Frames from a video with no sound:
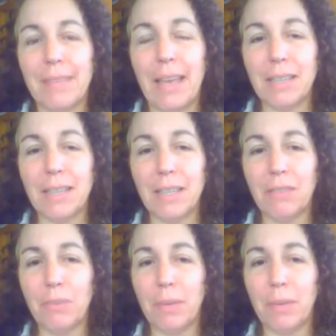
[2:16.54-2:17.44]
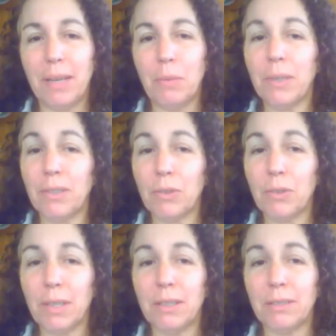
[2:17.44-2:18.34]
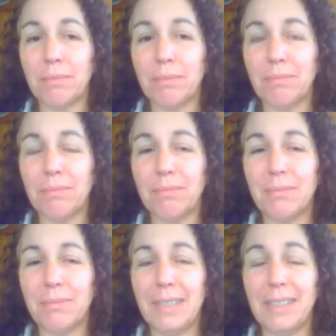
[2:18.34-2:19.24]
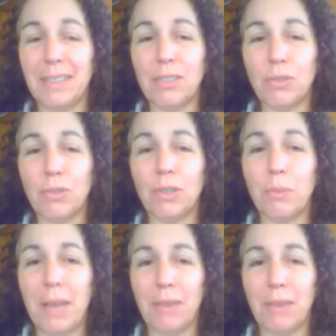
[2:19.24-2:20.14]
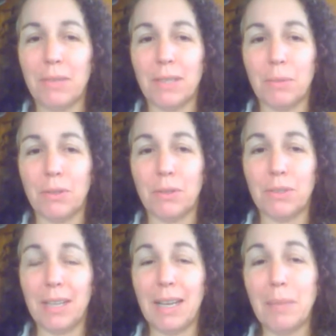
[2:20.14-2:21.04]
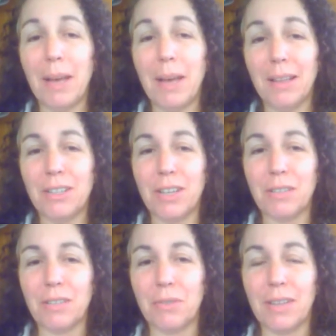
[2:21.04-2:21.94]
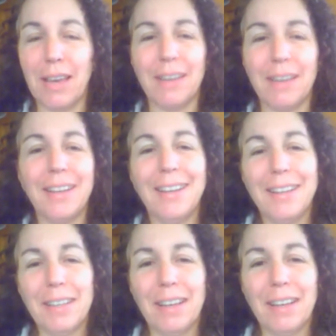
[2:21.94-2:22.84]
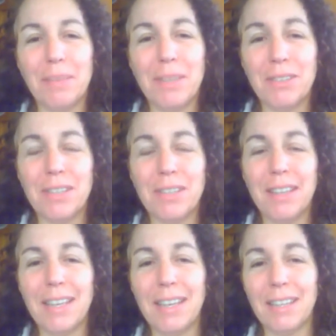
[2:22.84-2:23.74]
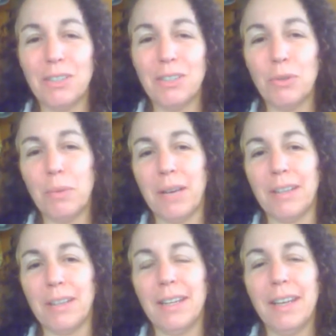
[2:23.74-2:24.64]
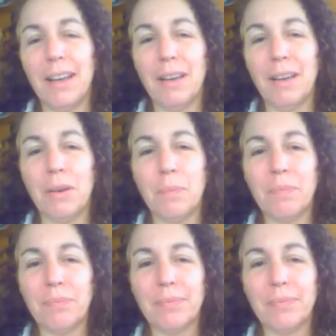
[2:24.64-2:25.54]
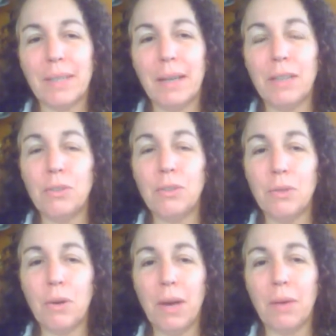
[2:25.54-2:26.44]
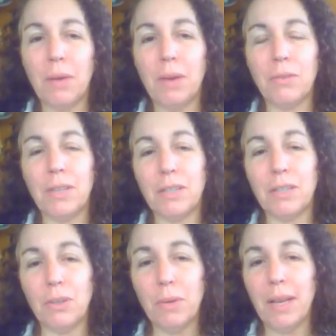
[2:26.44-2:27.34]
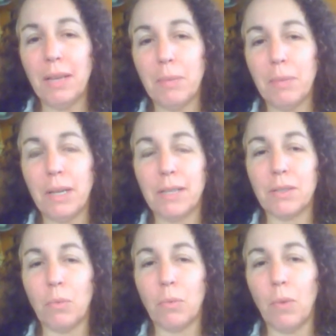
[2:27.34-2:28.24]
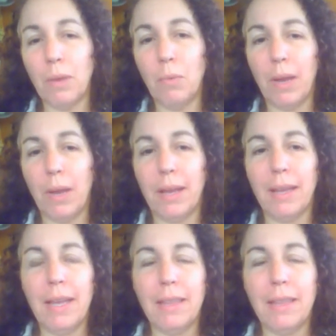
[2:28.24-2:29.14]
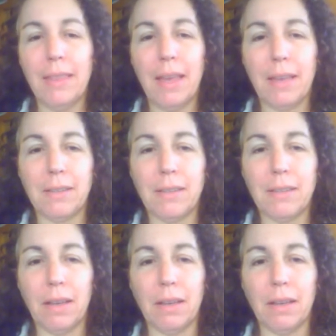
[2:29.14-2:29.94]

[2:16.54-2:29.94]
asking for money will trigger, it does trigger pain receptors, and I apologize for that, but there's nothing I can do about it. I do know, however, that donating money is the one way that